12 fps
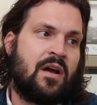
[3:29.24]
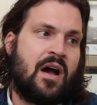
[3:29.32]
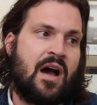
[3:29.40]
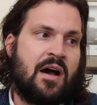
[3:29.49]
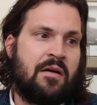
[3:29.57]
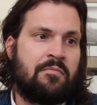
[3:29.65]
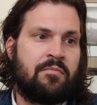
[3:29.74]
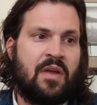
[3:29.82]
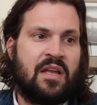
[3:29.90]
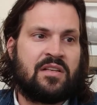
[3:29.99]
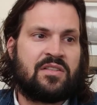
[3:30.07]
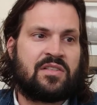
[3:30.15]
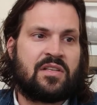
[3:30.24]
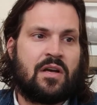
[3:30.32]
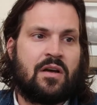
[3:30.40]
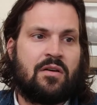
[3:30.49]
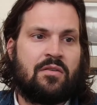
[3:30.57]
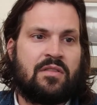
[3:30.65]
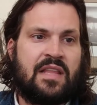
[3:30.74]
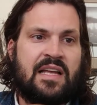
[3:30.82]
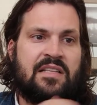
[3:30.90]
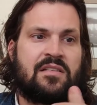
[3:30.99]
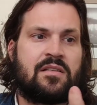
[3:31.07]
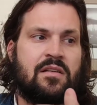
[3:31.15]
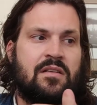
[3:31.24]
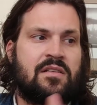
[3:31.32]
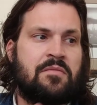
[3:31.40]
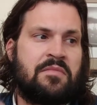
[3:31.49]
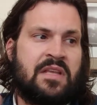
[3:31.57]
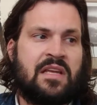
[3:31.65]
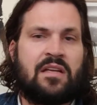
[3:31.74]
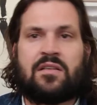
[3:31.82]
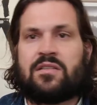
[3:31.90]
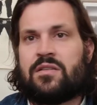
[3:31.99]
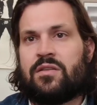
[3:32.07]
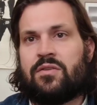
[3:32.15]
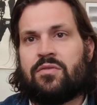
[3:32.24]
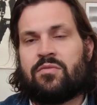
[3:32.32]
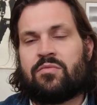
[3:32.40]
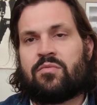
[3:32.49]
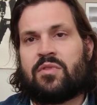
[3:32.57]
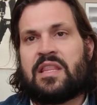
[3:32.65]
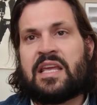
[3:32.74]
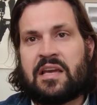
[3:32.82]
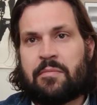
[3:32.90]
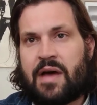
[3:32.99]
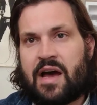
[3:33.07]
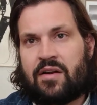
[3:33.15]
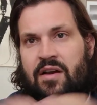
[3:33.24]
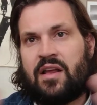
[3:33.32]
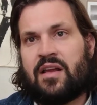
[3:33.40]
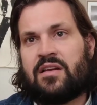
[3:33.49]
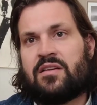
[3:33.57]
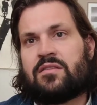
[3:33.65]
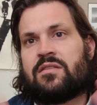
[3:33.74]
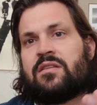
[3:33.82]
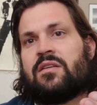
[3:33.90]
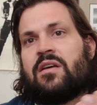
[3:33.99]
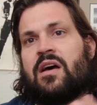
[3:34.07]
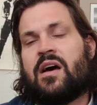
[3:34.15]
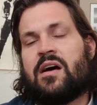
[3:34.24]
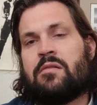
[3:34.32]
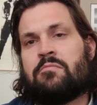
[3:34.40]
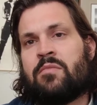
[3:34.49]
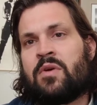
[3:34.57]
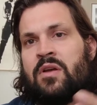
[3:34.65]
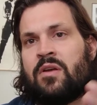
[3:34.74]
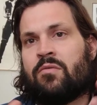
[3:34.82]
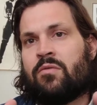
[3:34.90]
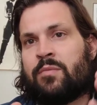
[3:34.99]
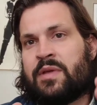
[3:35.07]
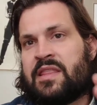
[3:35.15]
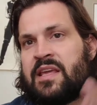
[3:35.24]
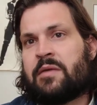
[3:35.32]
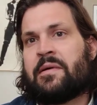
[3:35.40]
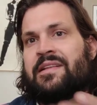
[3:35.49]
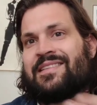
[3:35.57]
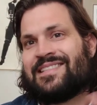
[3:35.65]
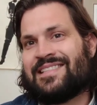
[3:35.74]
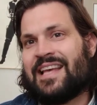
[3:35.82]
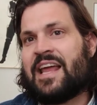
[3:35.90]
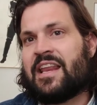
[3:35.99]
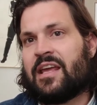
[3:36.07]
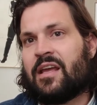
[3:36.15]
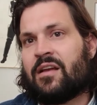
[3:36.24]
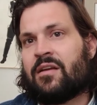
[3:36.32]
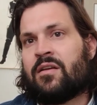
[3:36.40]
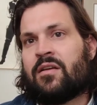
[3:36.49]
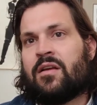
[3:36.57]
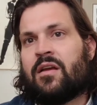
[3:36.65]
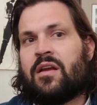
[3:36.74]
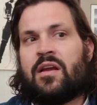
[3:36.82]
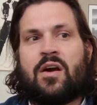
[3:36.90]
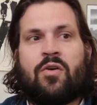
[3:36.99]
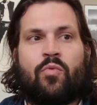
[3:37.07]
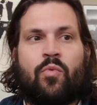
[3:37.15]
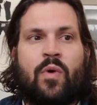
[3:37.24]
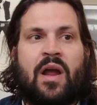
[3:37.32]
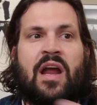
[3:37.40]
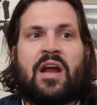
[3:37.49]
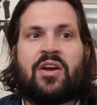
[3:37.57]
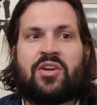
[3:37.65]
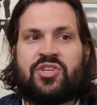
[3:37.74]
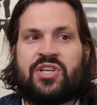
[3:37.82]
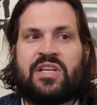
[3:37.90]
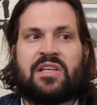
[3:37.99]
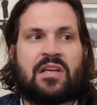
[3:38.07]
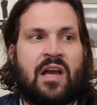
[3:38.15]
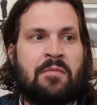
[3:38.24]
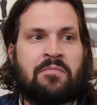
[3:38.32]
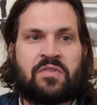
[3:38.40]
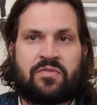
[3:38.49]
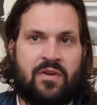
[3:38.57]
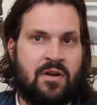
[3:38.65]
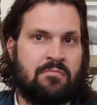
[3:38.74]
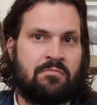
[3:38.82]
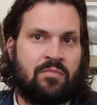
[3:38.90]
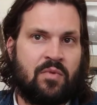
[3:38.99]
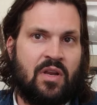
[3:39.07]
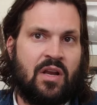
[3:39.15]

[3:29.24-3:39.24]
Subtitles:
And so that's something to think about. And when we think about setting, where she comes from,